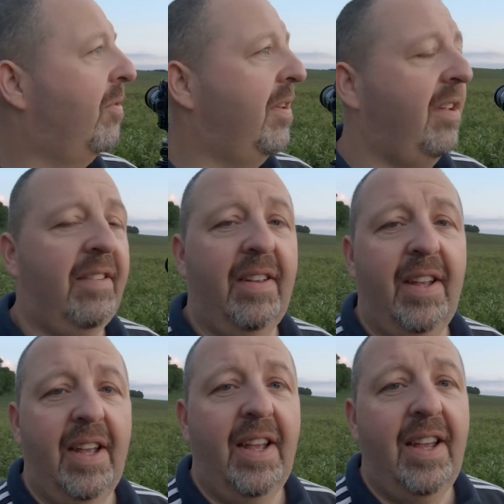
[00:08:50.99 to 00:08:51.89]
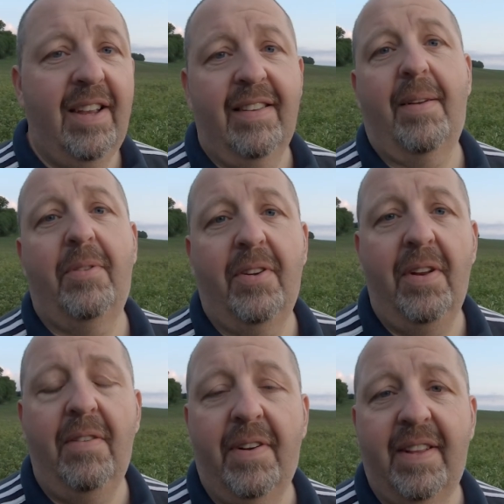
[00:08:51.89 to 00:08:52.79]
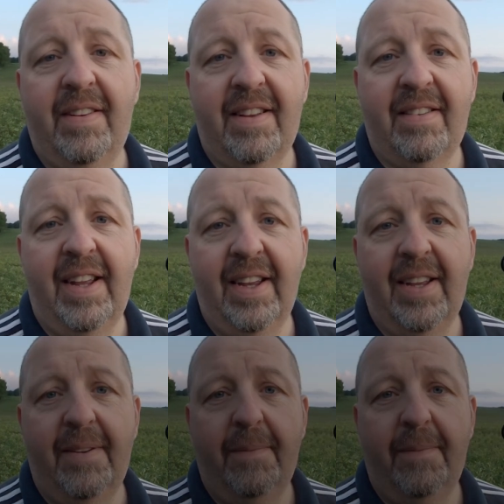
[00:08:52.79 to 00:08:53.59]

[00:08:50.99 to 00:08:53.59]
on this is absolutely fantastic.